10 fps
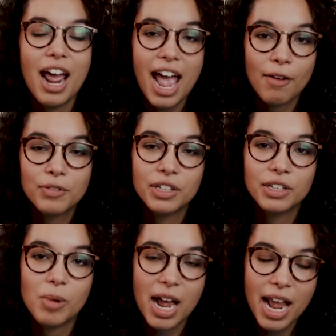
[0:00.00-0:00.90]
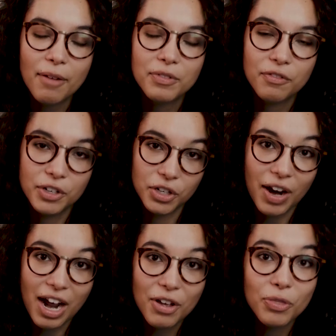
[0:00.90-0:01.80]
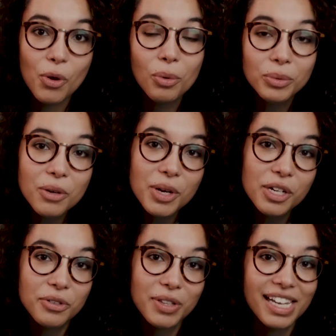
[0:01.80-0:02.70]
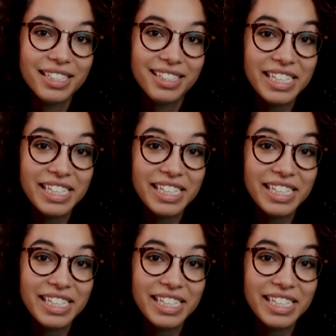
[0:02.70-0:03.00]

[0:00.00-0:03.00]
that I have to figure out. And the only way to do that is